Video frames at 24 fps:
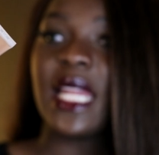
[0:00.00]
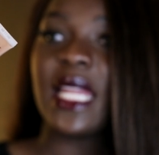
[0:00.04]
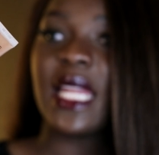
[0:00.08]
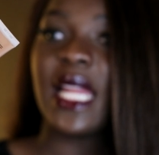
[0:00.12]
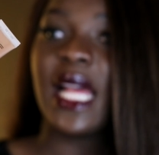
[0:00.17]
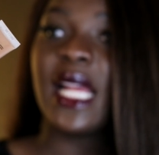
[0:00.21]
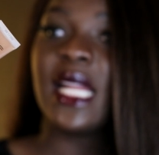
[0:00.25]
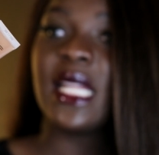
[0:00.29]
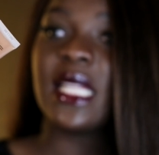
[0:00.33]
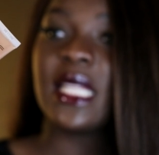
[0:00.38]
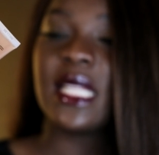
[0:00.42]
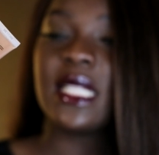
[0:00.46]
I
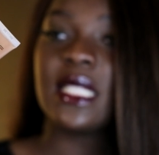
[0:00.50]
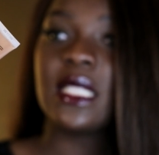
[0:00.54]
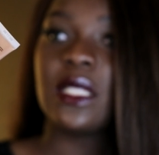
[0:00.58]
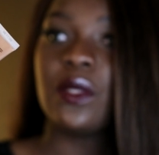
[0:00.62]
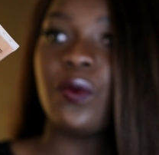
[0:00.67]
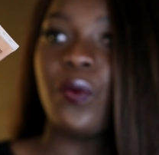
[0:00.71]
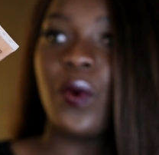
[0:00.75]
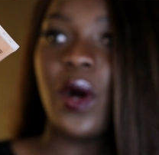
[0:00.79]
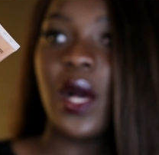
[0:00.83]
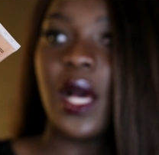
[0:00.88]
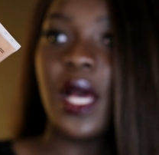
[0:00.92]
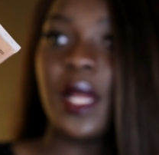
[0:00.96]
like
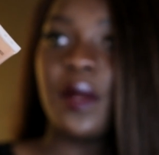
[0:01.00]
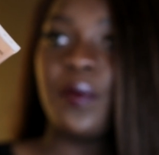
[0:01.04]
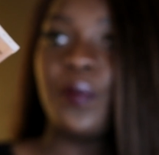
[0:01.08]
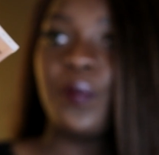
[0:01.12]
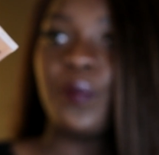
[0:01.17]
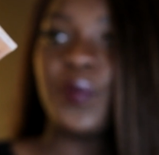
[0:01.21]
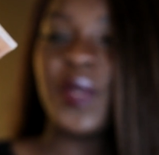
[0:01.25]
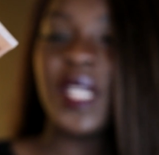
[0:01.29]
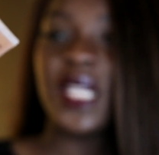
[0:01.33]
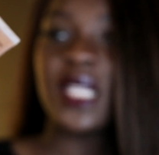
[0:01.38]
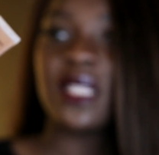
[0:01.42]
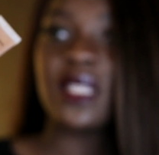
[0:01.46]
this
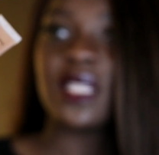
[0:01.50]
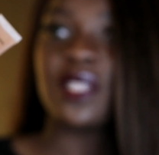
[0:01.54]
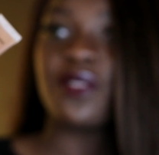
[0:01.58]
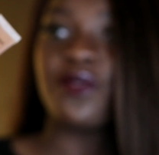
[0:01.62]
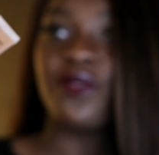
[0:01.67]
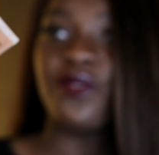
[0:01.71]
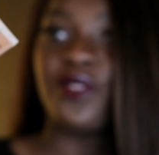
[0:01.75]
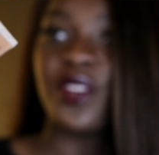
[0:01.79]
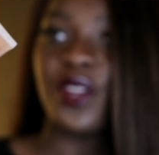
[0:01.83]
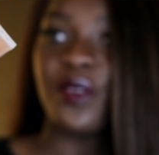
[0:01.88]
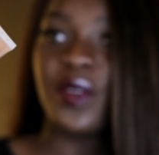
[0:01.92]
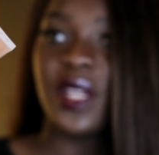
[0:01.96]
one because
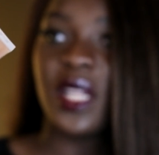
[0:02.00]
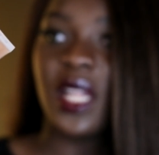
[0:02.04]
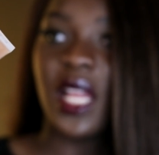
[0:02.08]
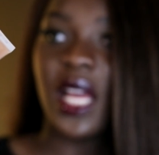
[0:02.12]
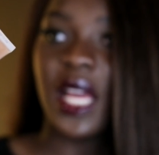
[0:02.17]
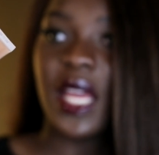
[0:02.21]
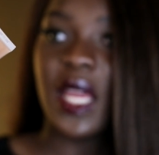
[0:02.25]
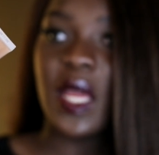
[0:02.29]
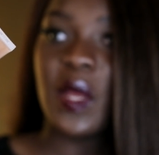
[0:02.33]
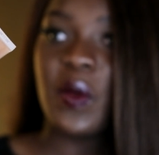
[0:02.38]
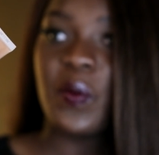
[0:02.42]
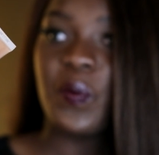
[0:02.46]
it's very
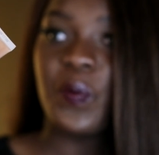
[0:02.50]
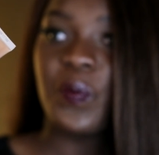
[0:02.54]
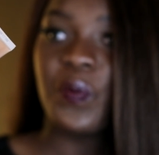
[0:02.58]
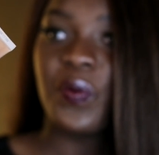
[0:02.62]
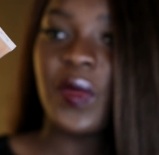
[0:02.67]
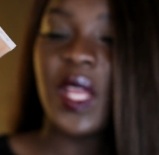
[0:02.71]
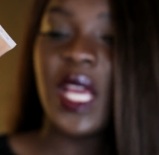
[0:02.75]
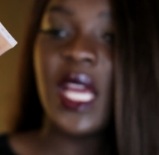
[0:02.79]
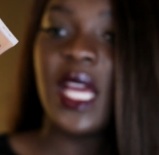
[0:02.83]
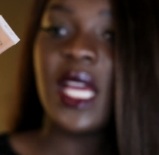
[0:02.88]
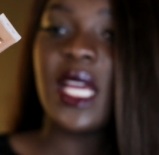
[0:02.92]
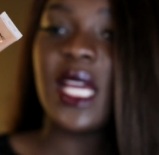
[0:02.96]
light
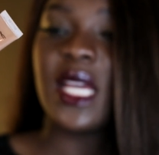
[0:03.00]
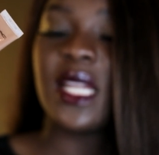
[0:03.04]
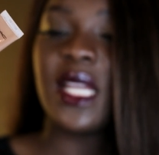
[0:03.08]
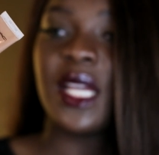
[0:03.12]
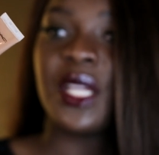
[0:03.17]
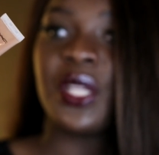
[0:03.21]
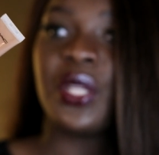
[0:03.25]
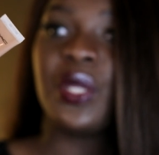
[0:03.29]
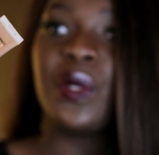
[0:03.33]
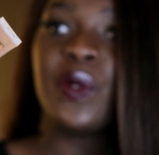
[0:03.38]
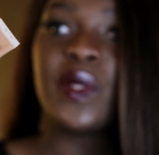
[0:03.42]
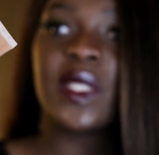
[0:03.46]

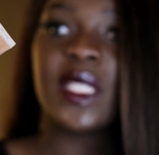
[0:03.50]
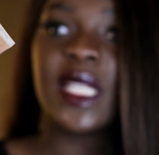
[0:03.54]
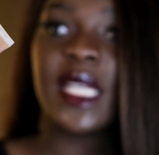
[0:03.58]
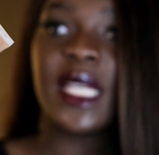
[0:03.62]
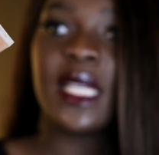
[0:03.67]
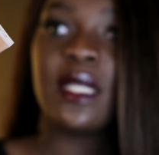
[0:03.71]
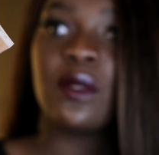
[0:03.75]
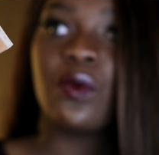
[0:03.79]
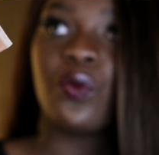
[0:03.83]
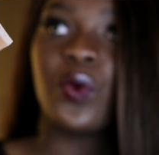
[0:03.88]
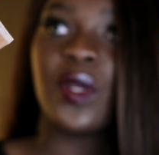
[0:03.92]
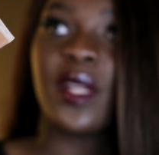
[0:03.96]
and I use
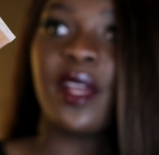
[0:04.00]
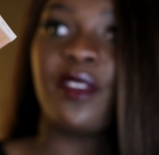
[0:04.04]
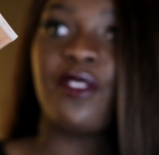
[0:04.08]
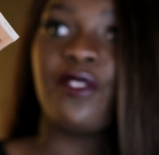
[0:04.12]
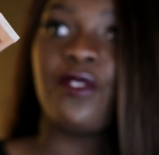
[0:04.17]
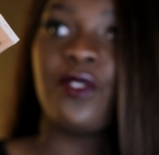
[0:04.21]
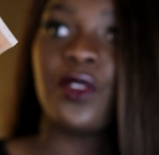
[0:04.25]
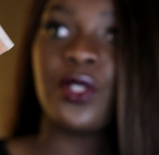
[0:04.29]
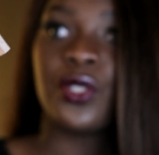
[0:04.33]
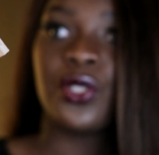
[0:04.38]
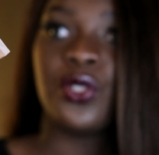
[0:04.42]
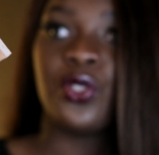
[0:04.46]
it when I
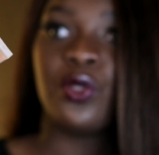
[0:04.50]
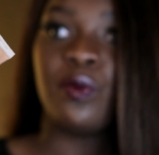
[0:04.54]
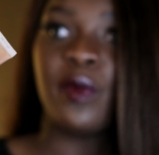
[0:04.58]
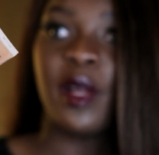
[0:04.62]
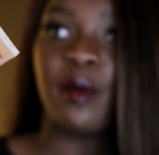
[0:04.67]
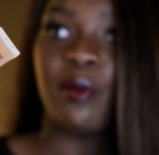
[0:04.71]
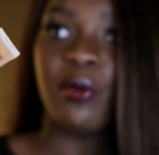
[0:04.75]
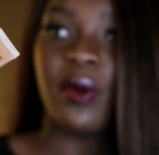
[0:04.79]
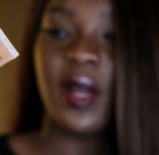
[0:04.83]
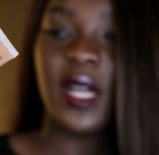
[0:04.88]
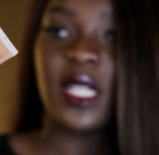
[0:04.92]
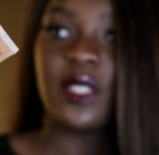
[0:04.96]
first do
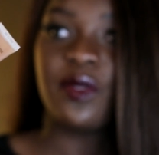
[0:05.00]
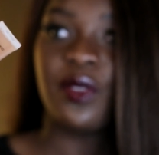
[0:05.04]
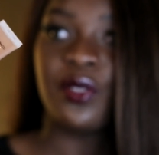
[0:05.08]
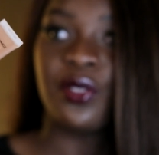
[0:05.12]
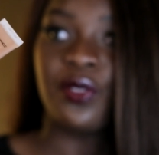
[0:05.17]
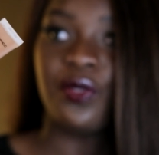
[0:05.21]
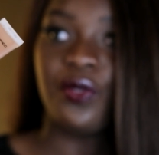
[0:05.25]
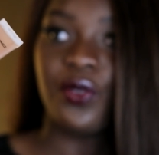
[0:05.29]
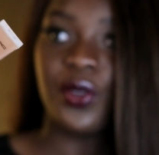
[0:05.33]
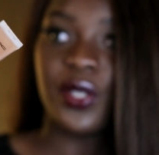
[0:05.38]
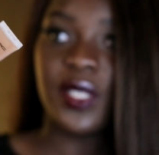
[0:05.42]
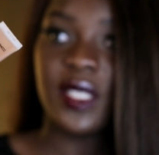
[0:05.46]
my brow
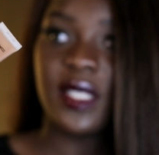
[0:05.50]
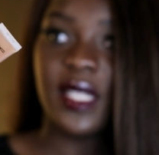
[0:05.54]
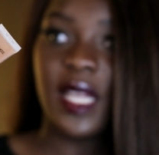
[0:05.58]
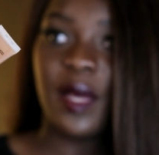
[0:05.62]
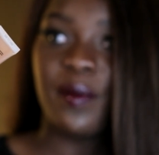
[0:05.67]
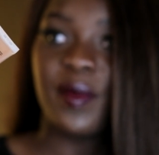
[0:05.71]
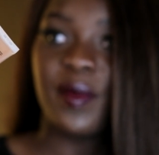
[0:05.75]
for the first